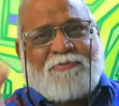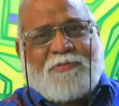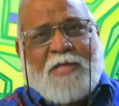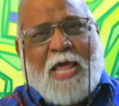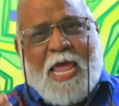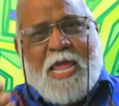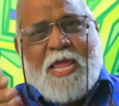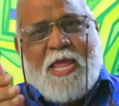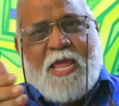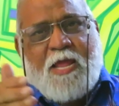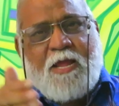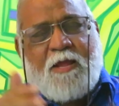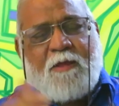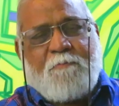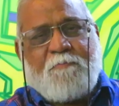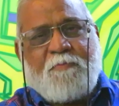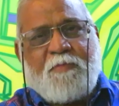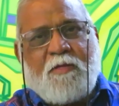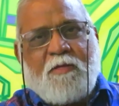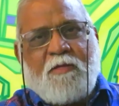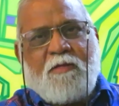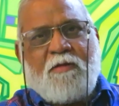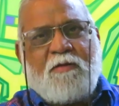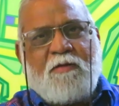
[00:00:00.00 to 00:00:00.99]
are saying?
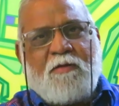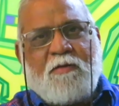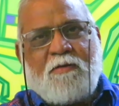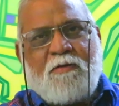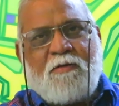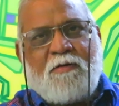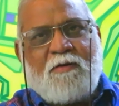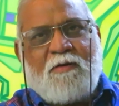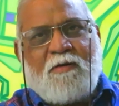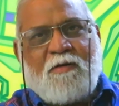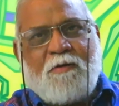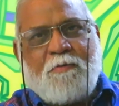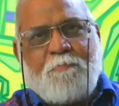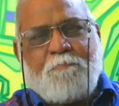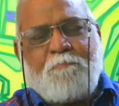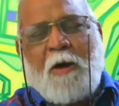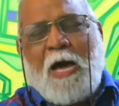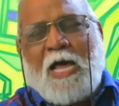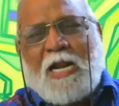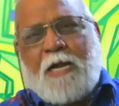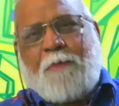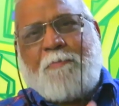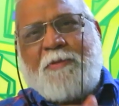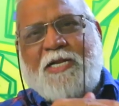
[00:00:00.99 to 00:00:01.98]

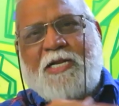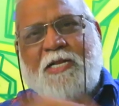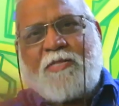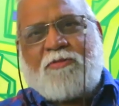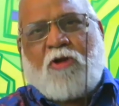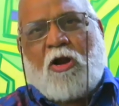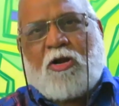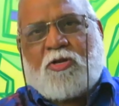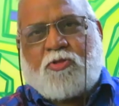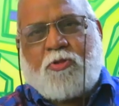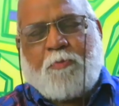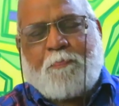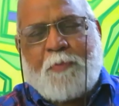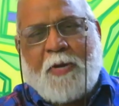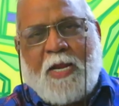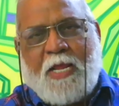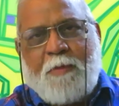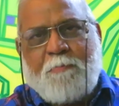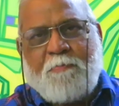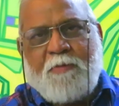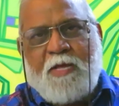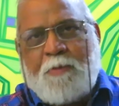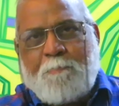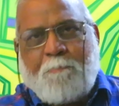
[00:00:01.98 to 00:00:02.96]
Parliament is not
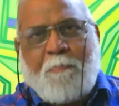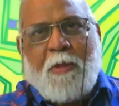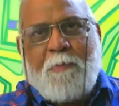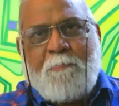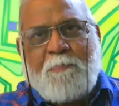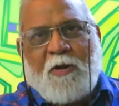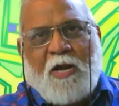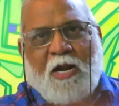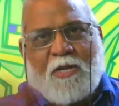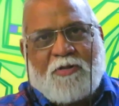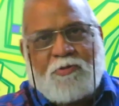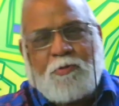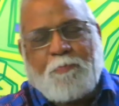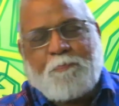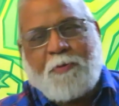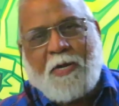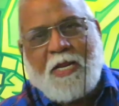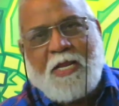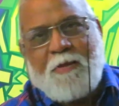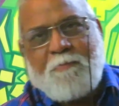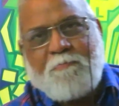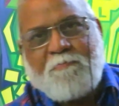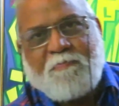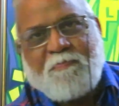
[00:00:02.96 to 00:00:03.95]
supreme. People are
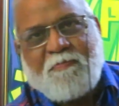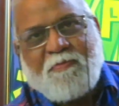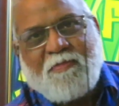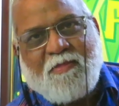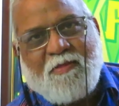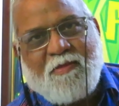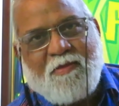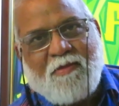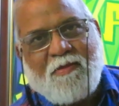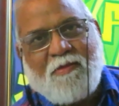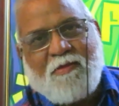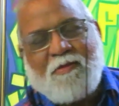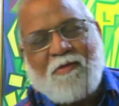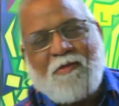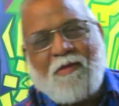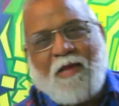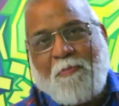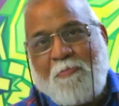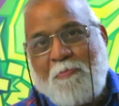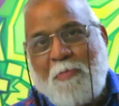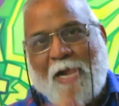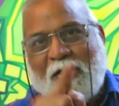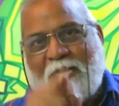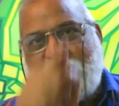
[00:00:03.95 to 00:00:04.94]
supreme.
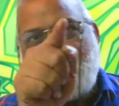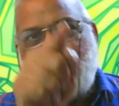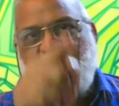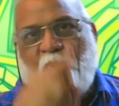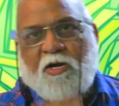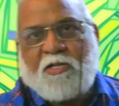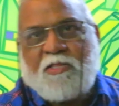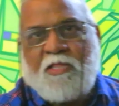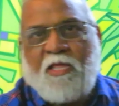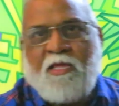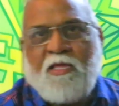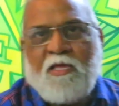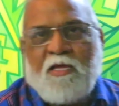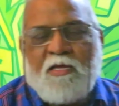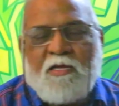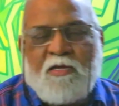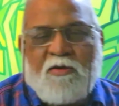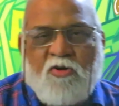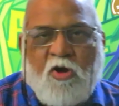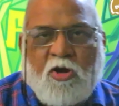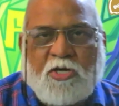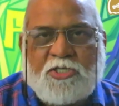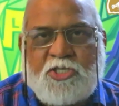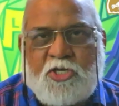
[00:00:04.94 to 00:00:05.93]
And that is what the
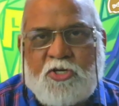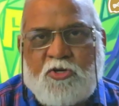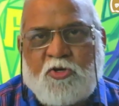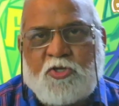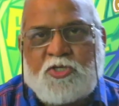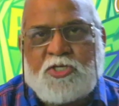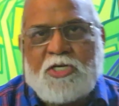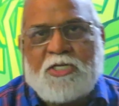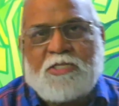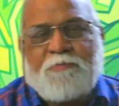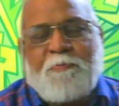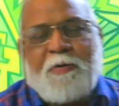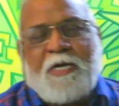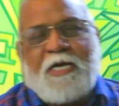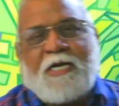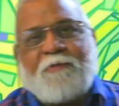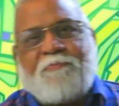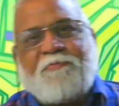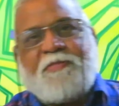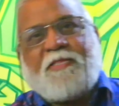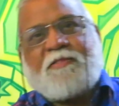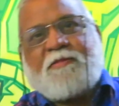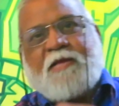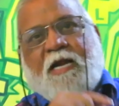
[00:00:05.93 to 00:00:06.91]
constitutional spirit
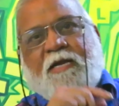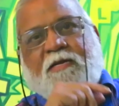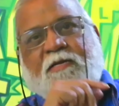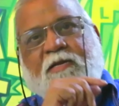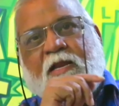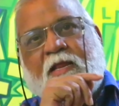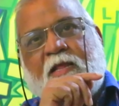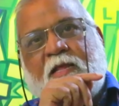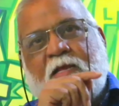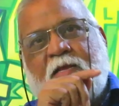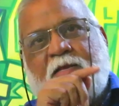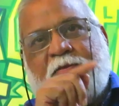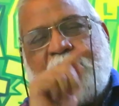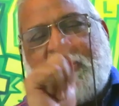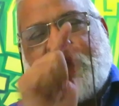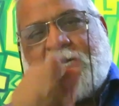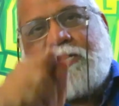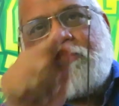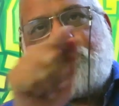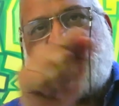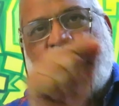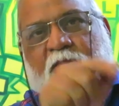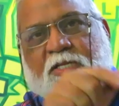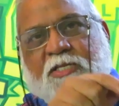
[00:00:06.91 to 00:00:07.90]
of this country,
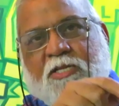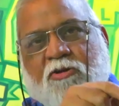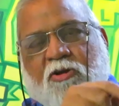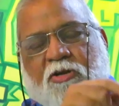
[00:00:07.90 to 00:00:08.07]
that is what